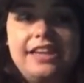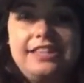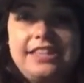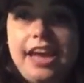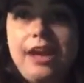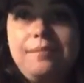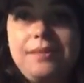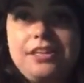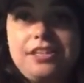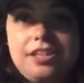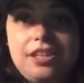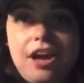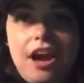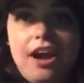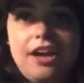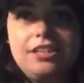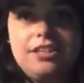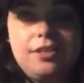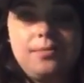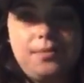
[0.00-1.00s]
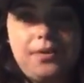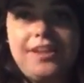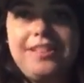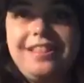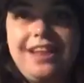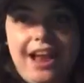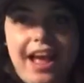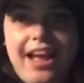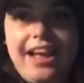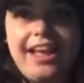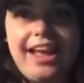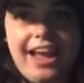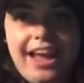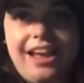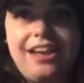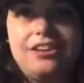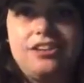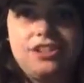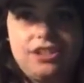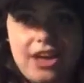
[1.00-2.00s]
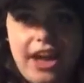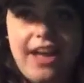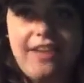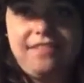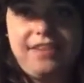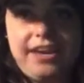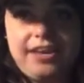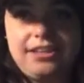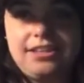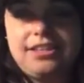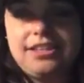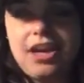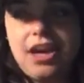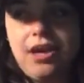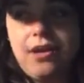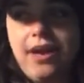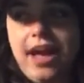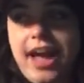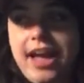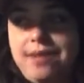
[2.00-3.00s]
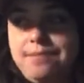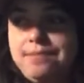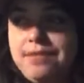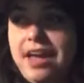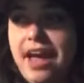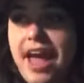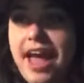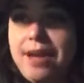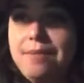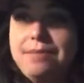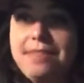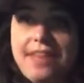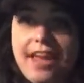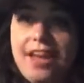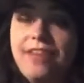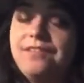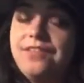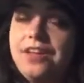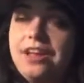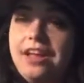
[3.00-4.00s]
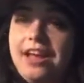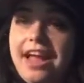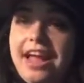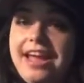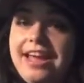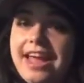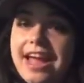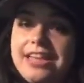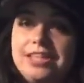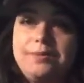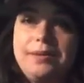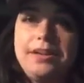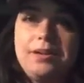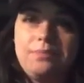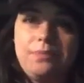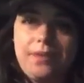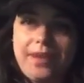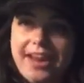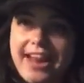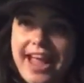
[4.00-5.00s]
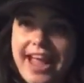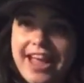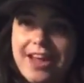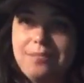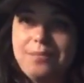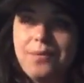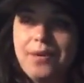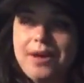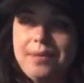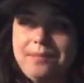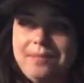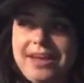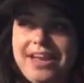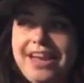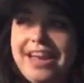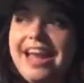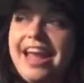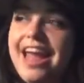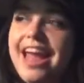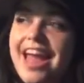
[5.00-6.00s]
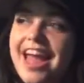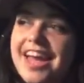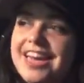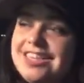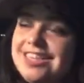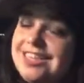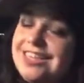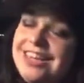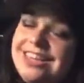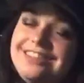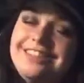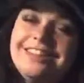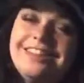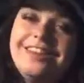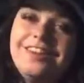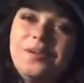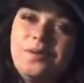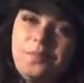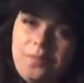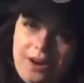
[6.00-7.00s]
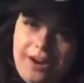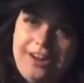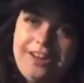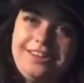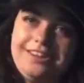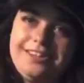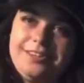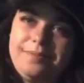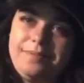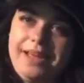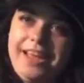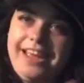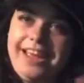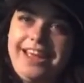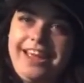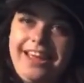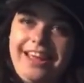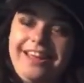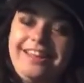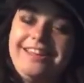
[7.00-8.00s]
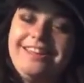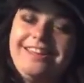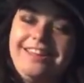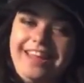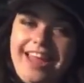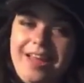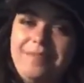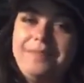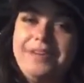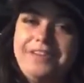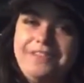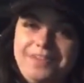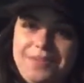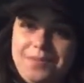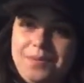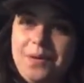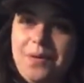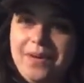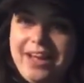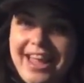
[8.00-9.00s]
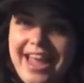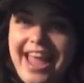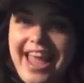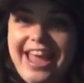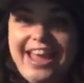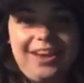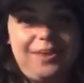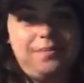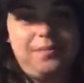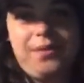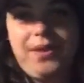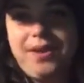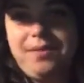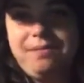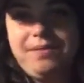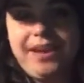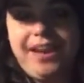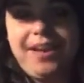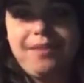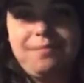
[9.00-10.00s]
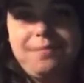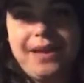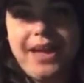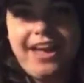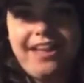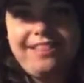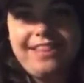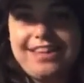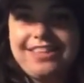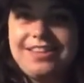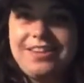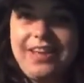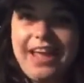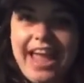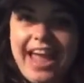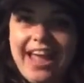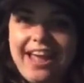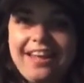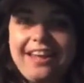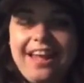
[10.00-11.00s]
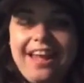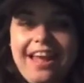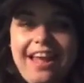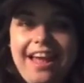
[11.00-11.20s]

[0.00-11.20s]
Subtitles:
damage the car to the point that I can't drive it. So I'm thankful it gets me to point A and point B. It just takes a little work to make it get me from point A to point B, but that's okay.